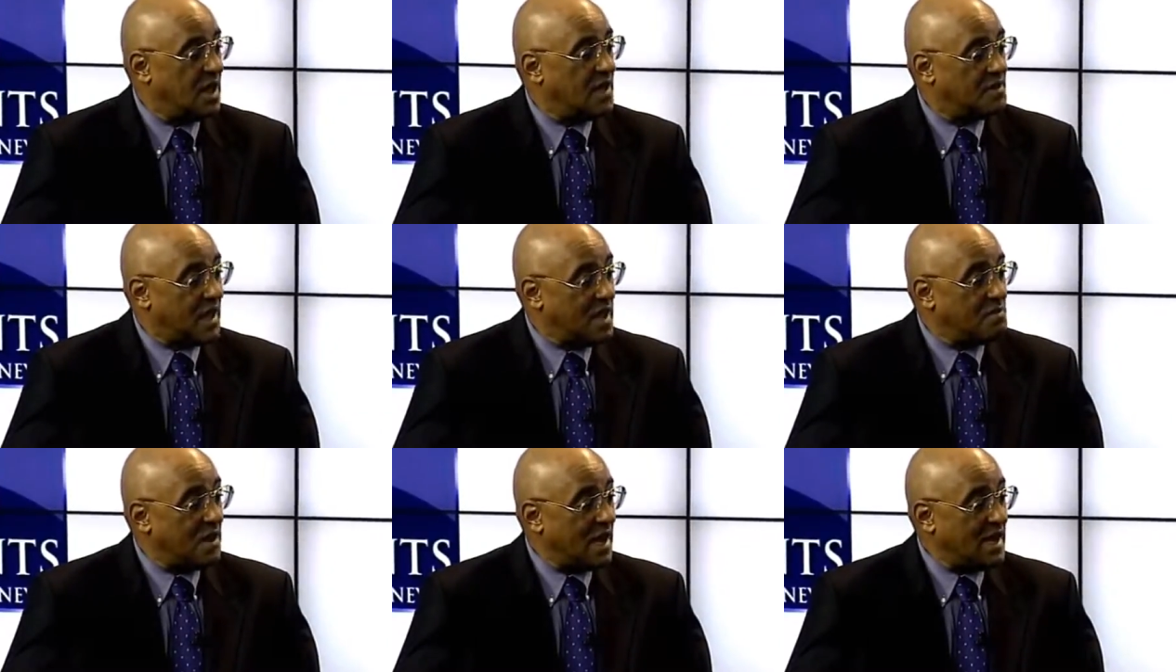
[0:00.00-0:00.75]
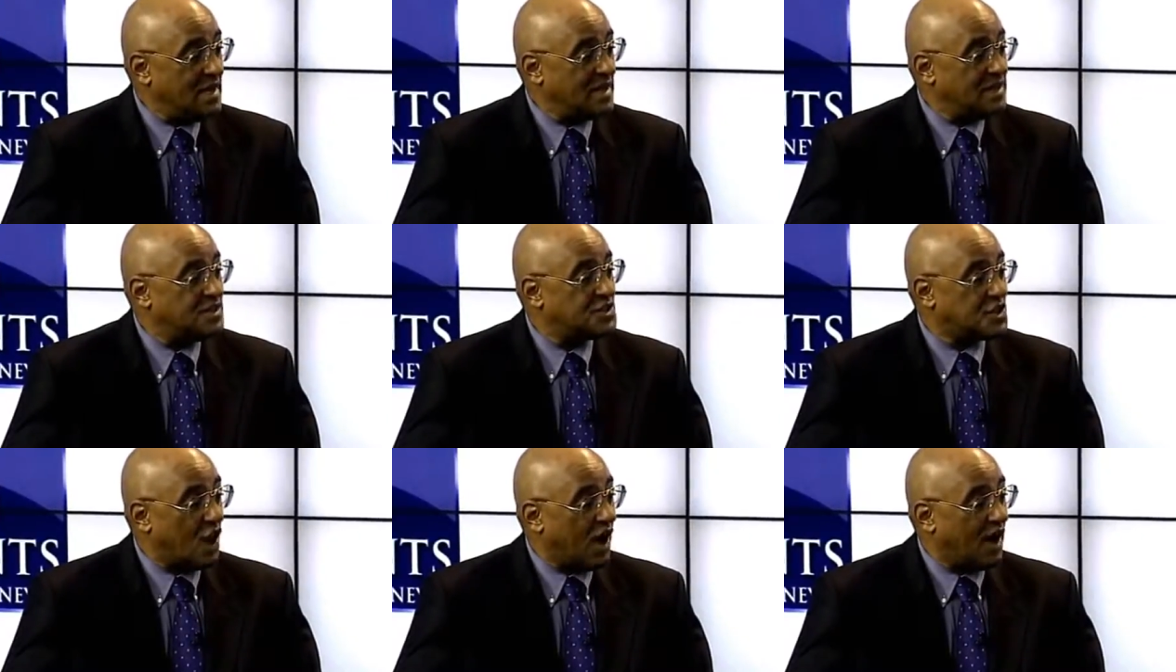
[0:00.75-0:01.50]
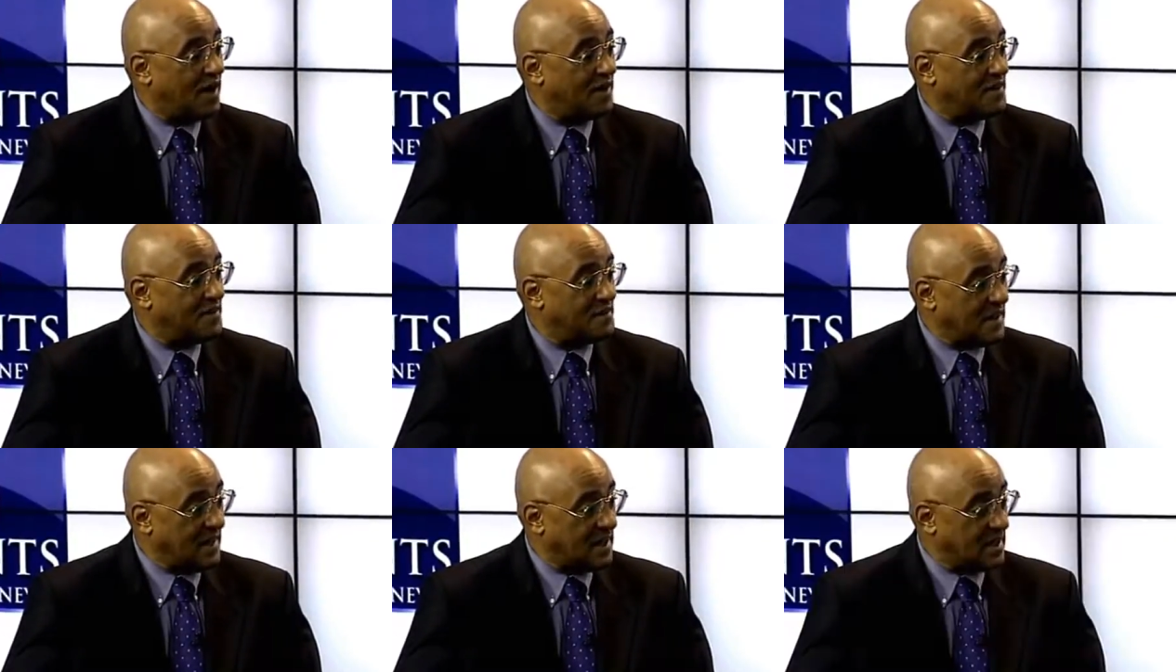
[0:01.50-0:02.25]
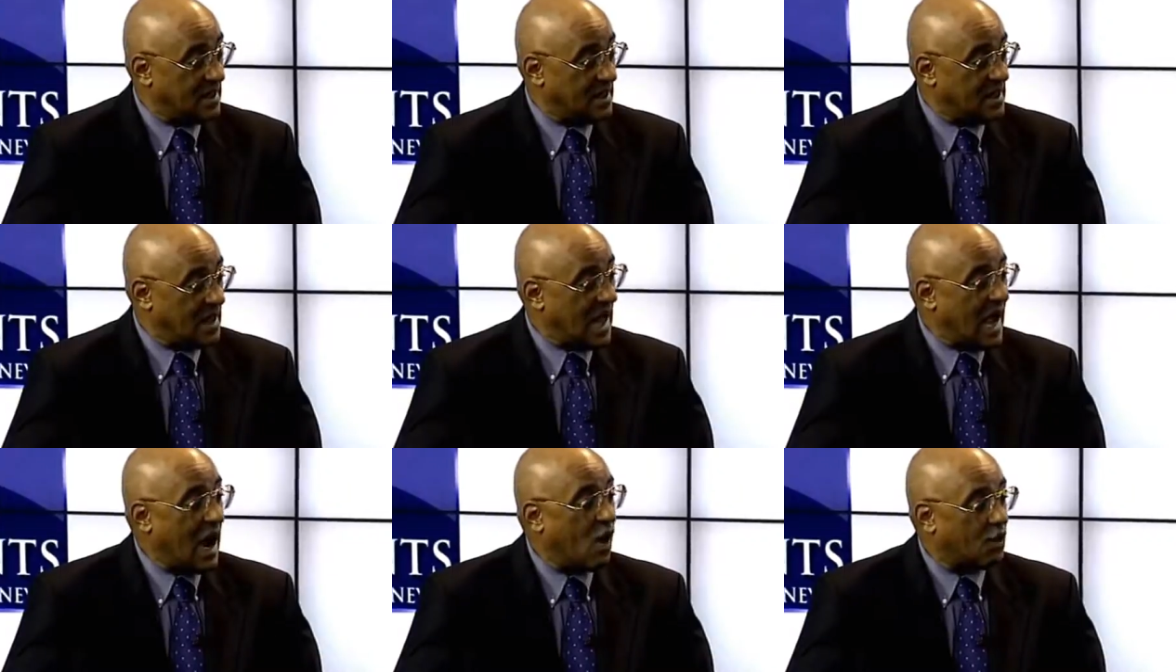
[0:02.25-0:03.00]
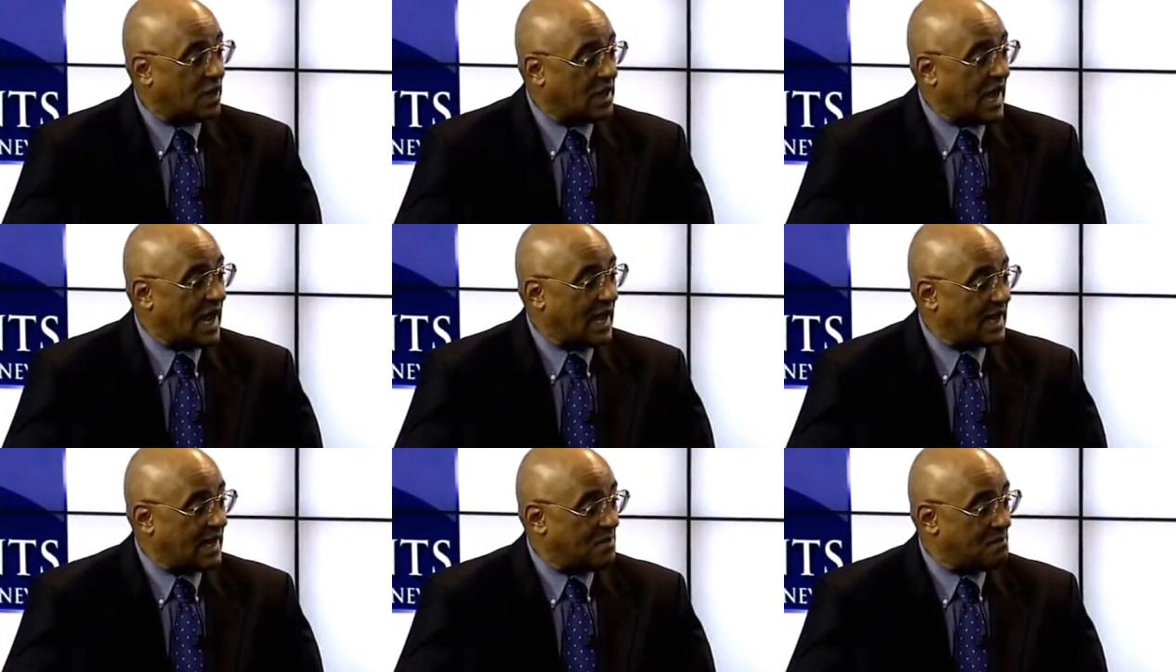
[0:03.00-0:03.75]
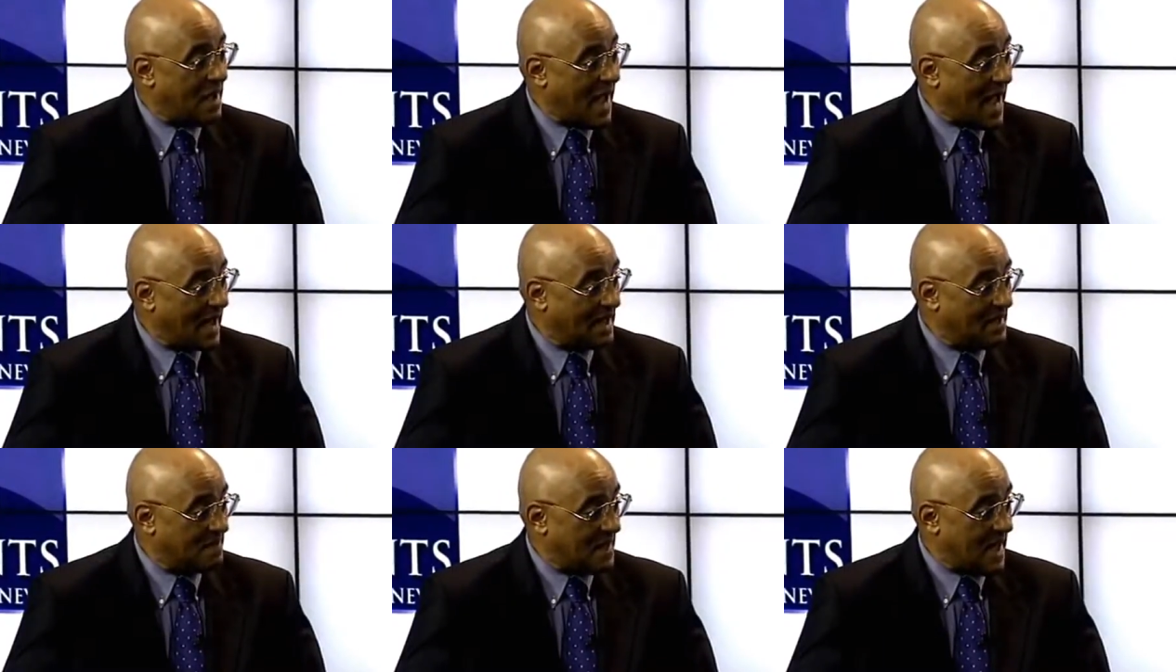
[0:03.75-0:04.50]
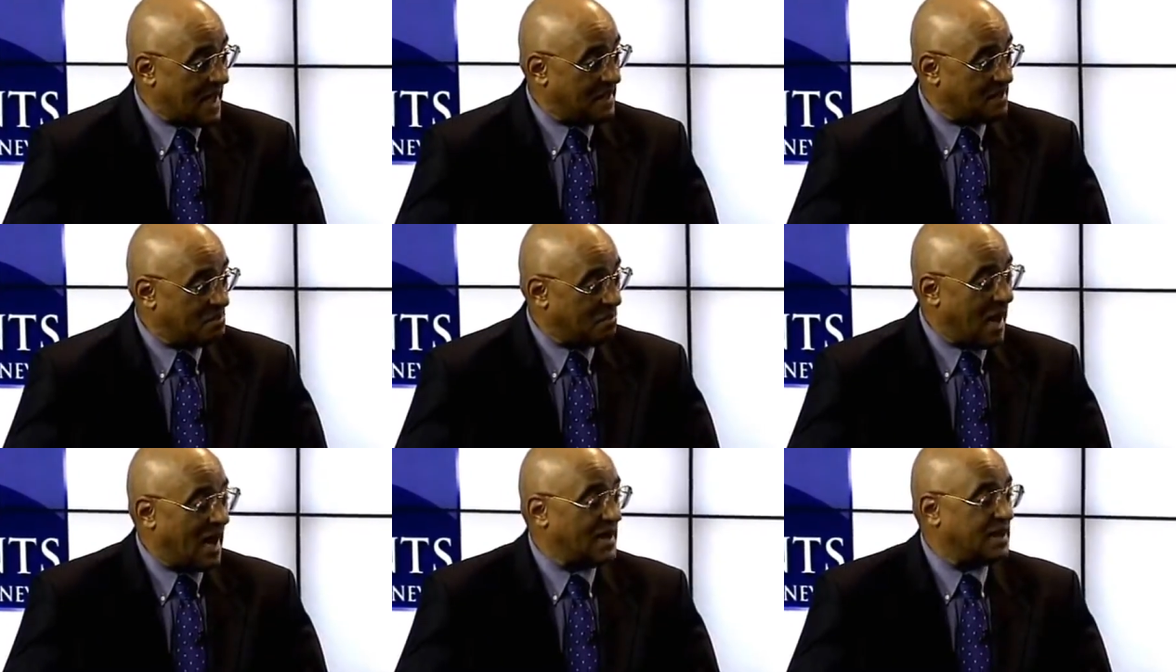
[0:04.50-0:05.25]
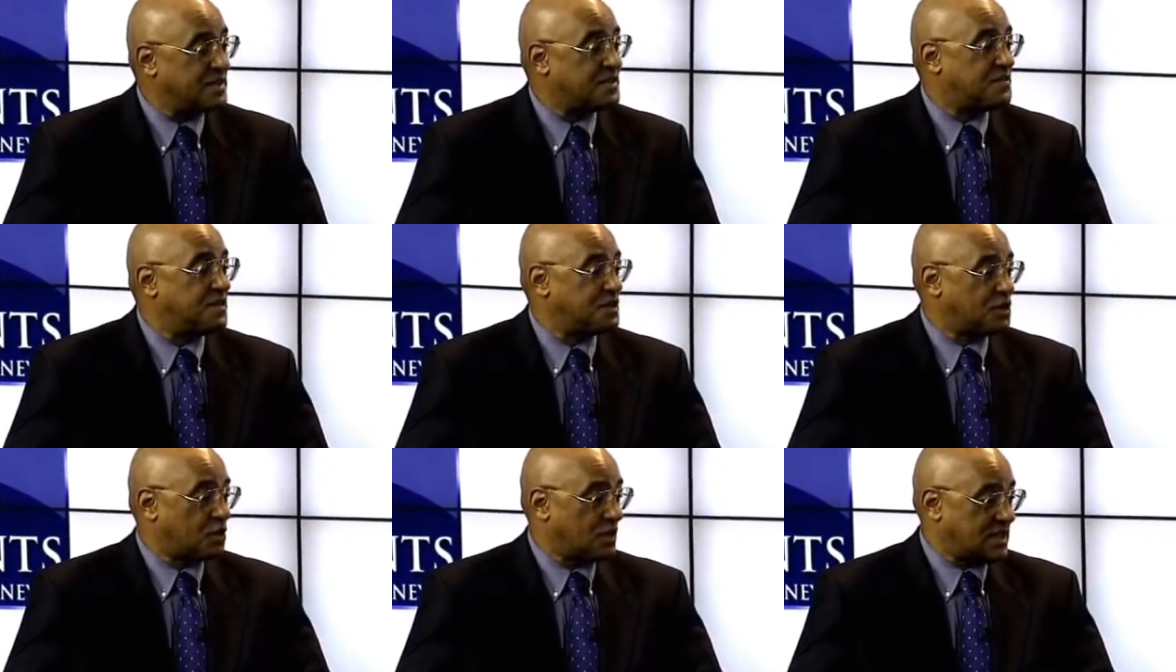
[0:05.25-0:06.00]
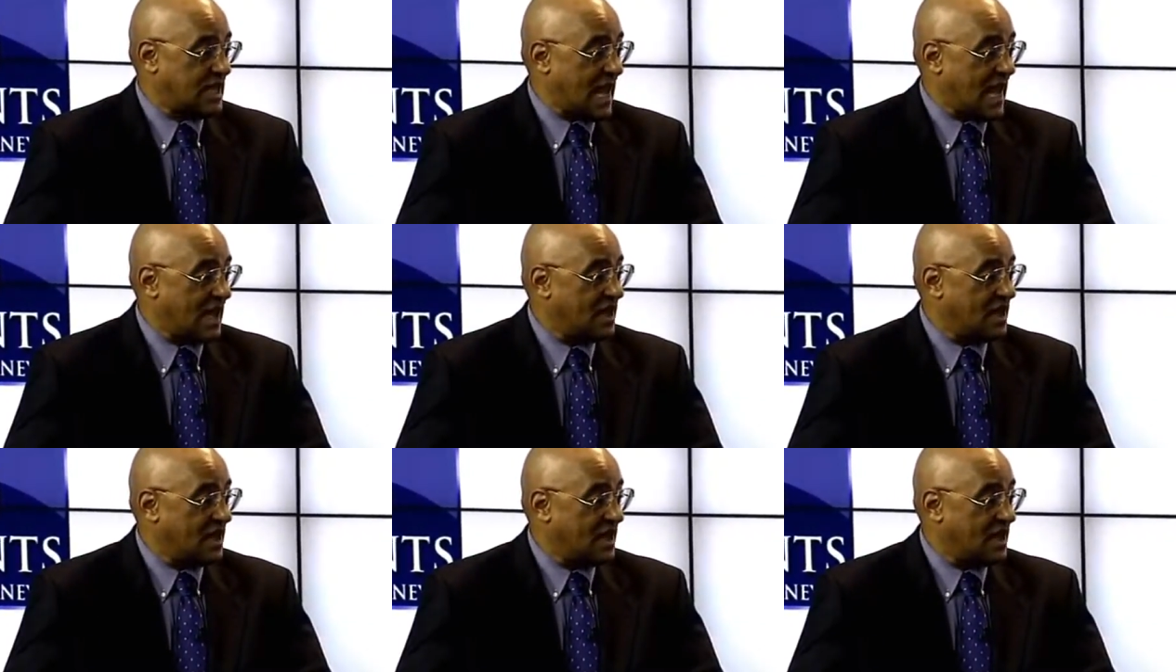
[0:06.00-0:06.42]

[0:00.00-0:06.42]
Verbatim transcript: they may then start thinking how can I get back at that mm -hmm. by this physical attack?